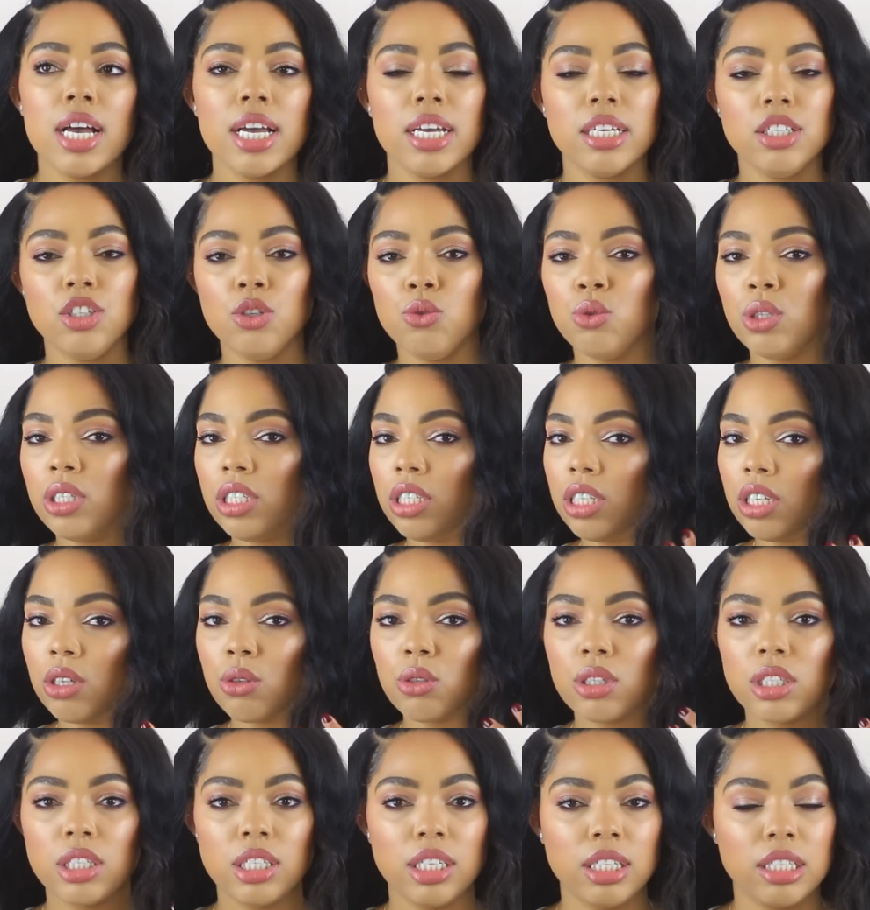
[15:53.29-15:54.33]
You
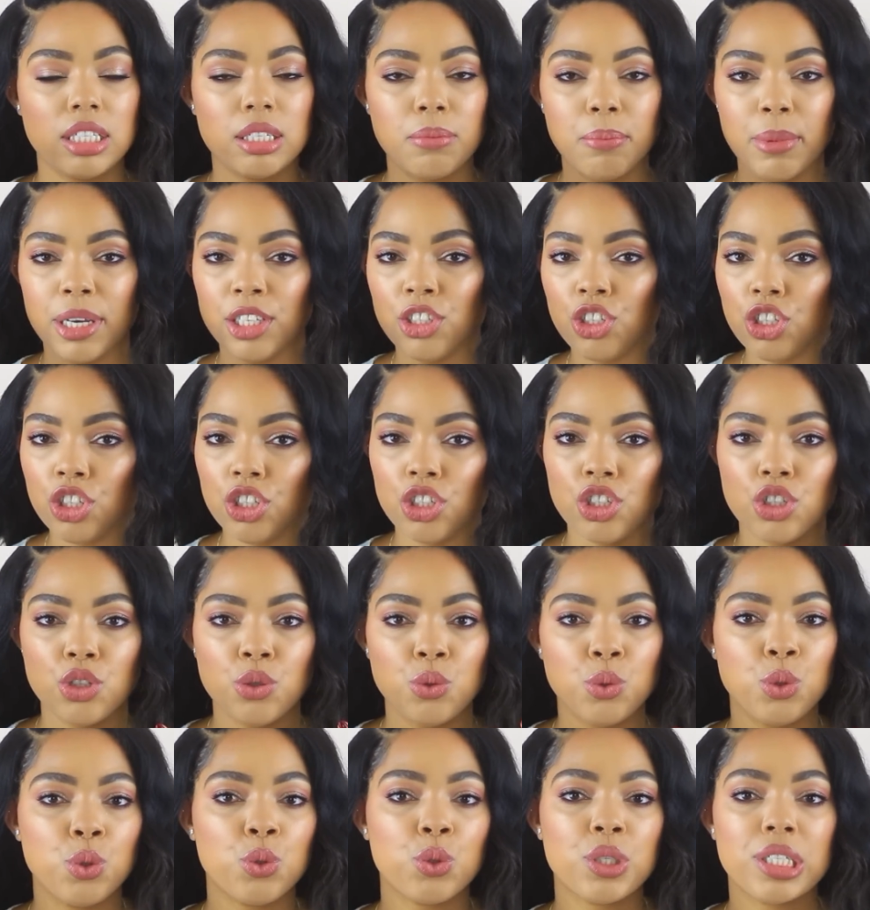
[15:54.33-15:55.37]
still see dimension
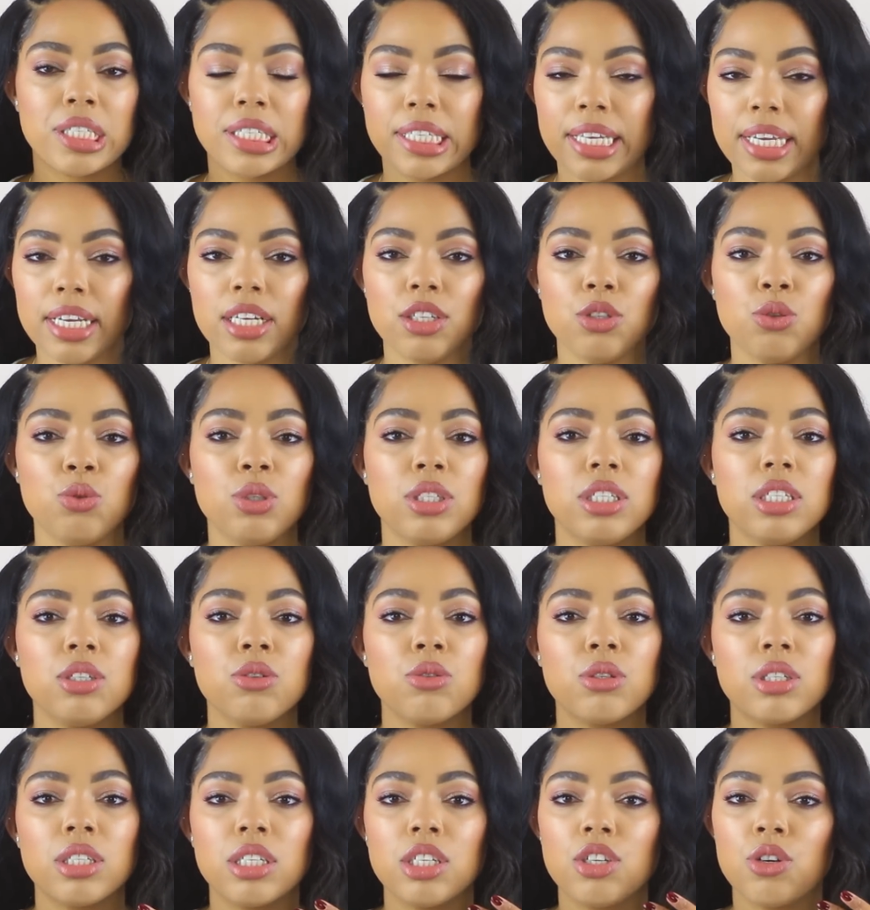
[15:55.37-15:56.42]
to your skin. You
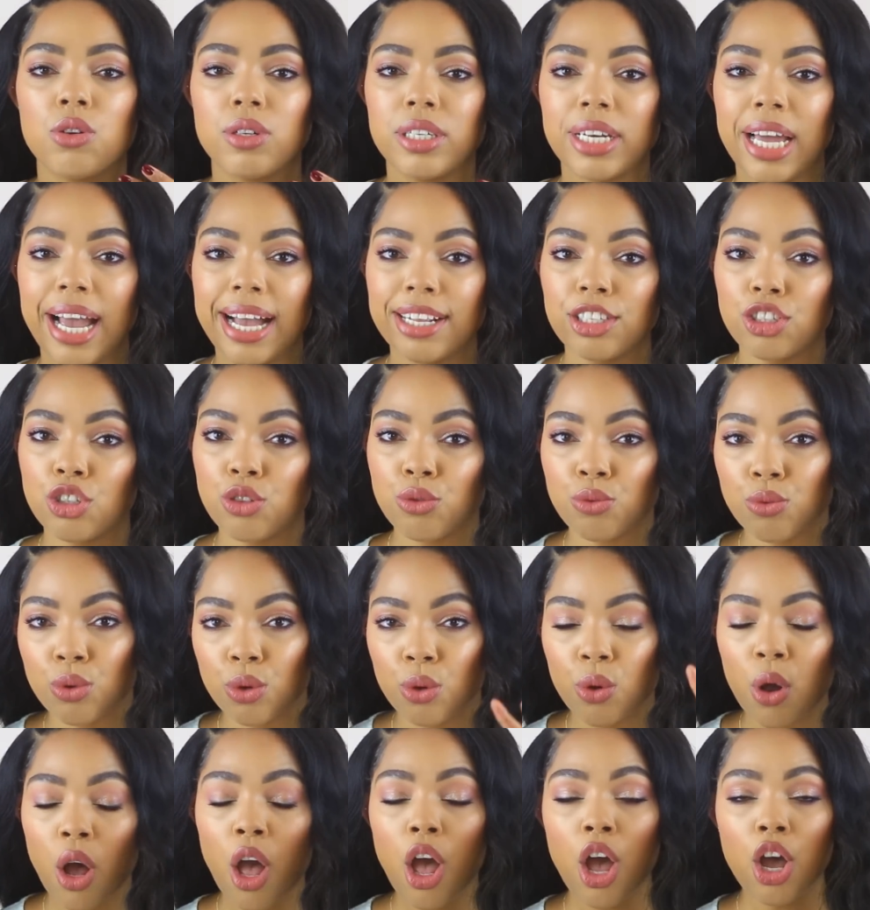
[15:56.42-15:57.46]
still see your
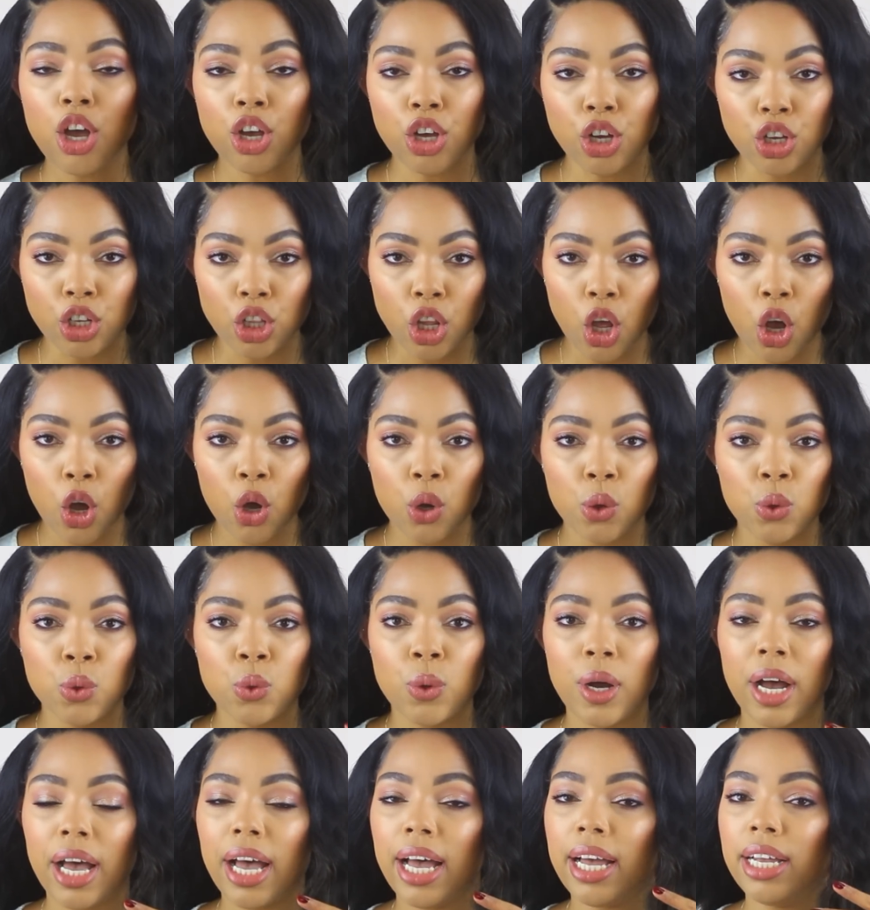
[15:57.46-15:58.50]
natural
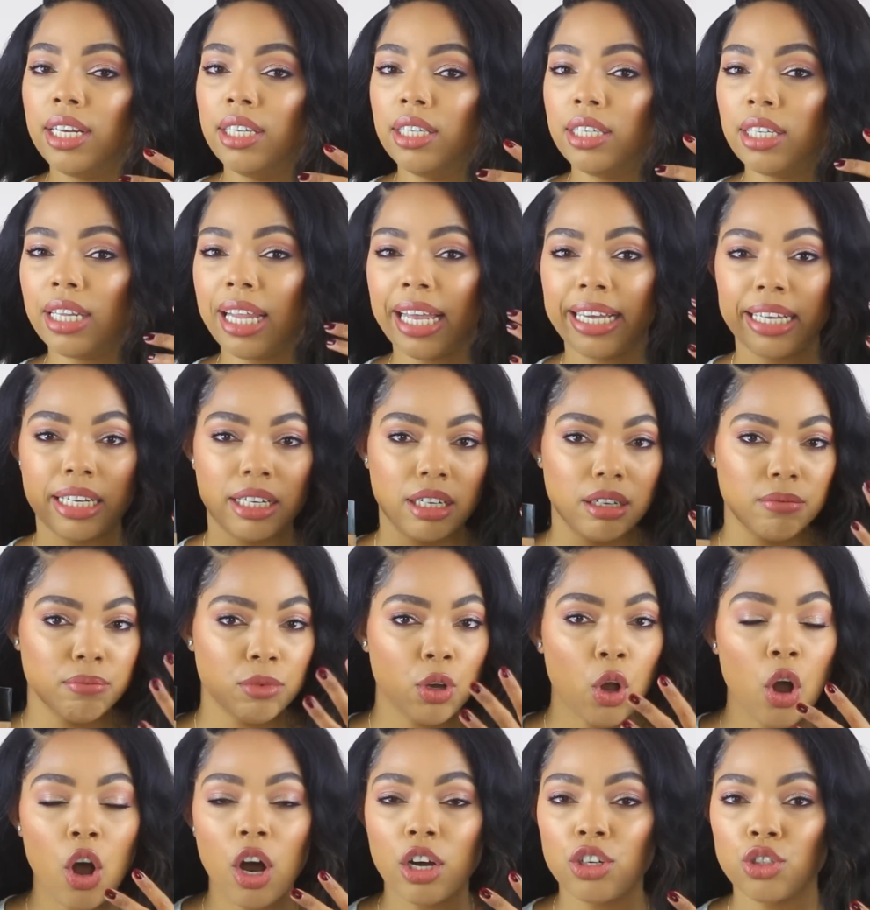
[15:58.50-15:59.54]
glow and like
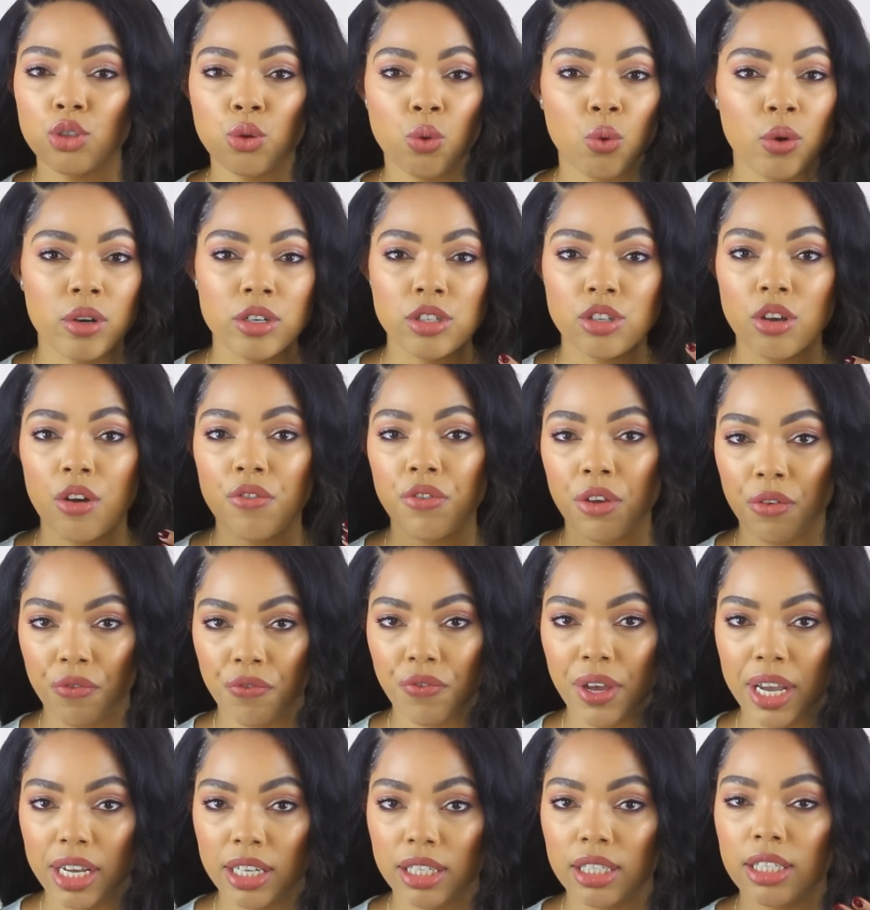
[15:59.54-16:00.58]
contours of your
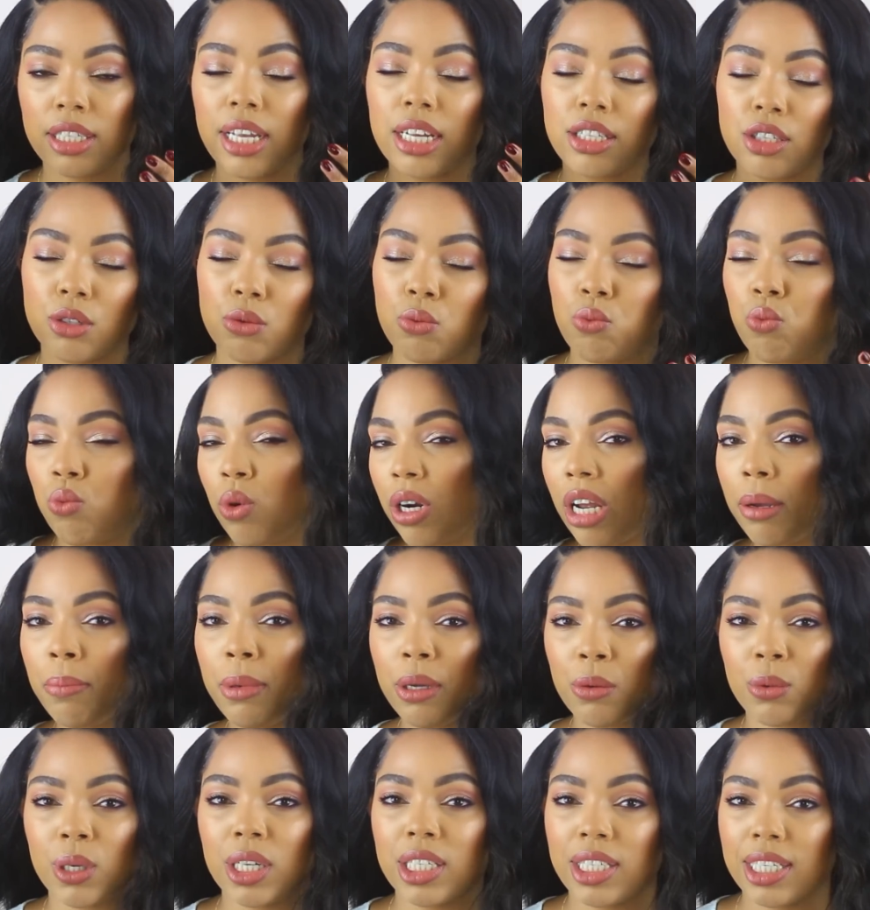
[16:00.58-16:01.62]
face. That's what I
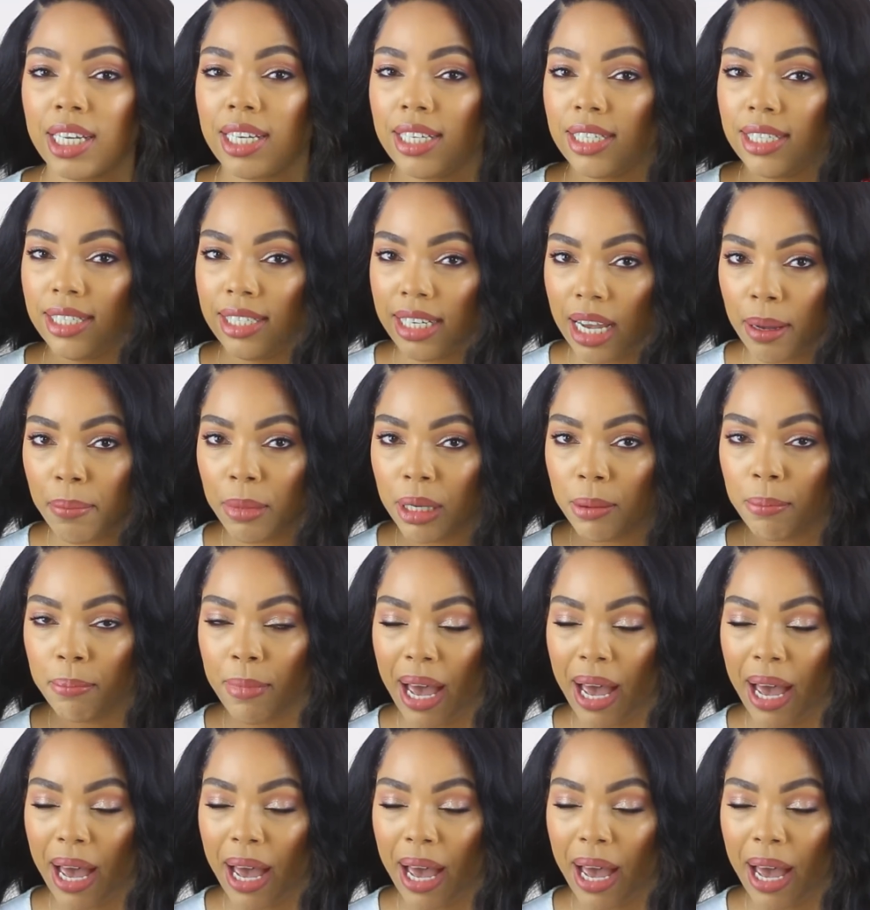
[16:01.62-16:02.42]
mean when I say demi